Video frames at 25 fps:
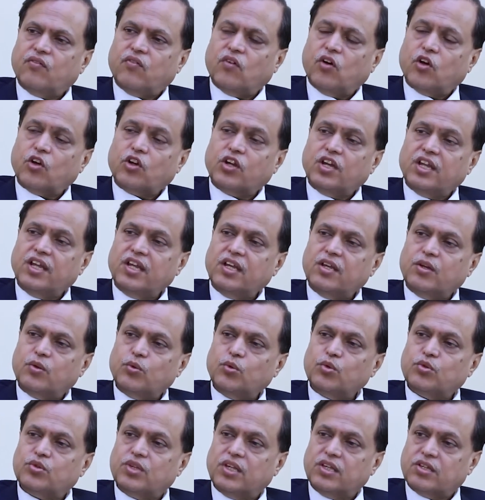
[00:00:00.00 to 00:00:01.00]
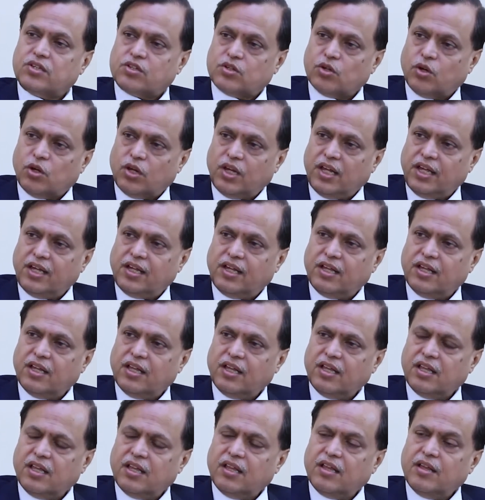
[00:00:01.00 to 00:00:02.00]
forty-two systolic
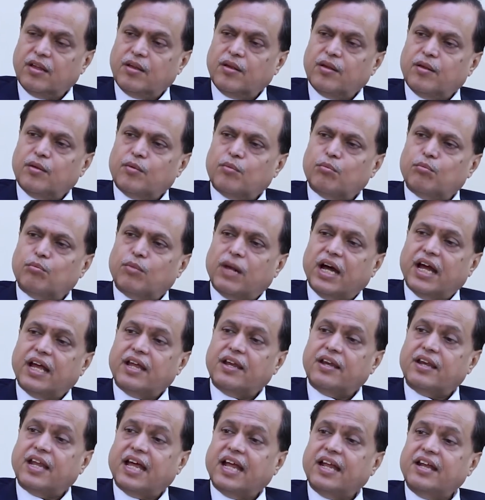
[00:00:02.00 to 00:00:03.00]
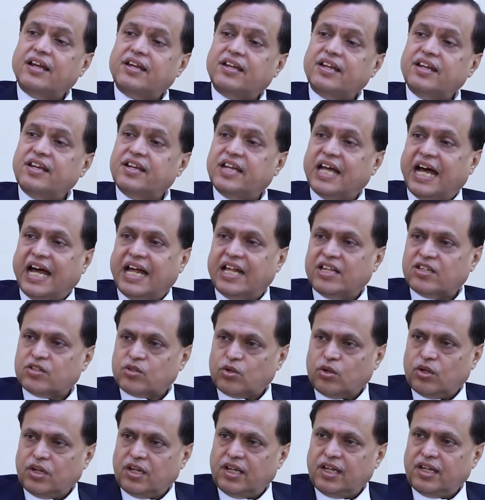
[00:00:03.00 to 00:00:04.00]
by ninety
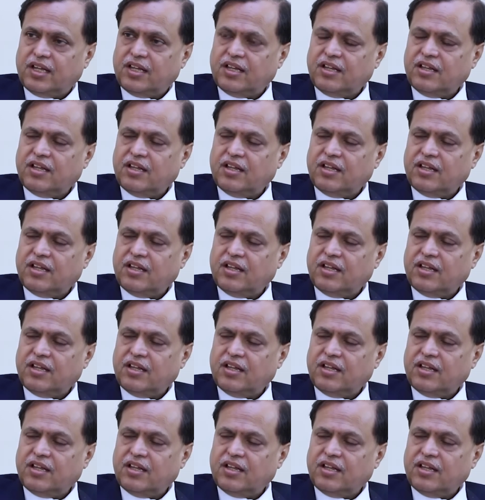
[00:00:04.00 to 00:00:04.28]
diastolic,